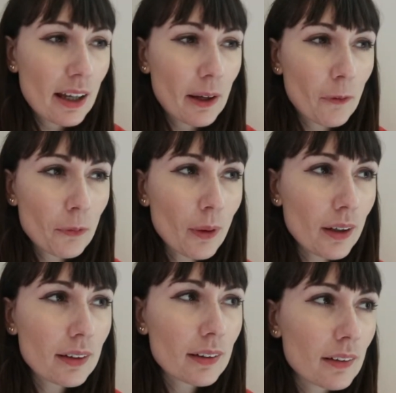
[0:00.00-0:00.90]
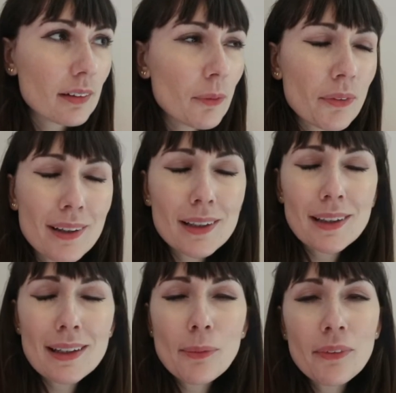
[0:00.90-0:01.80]
It was it wasn't
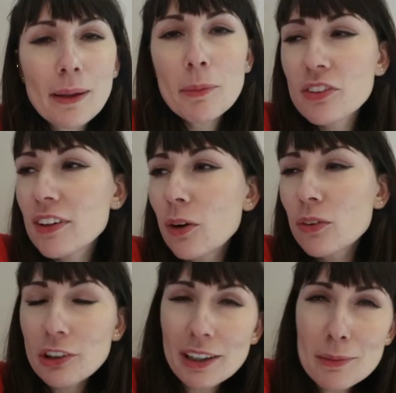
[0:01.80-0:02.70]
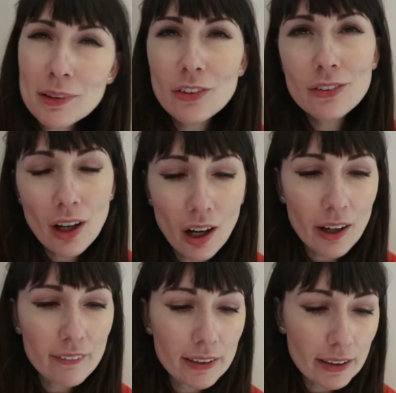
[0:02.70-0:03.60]
that much of a long journey, but it was just
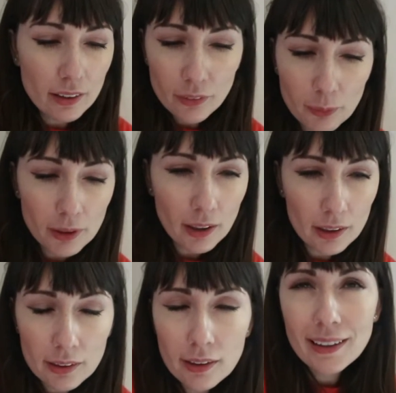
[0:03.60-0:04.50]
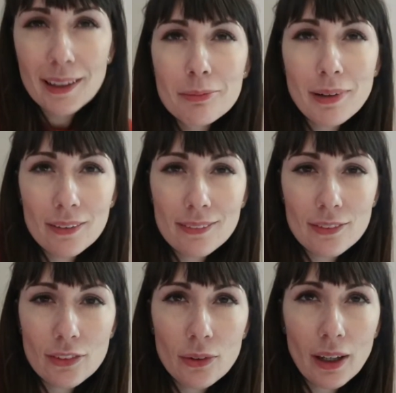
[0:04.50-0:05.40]
tiring because we were like lugging
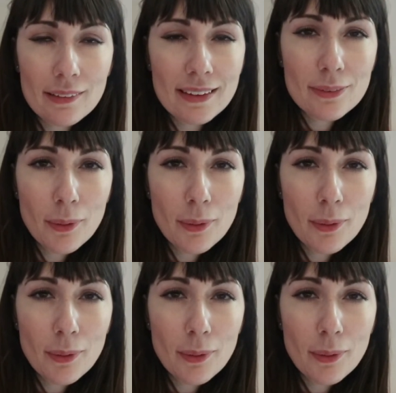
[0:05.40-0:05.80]
massive suitcases.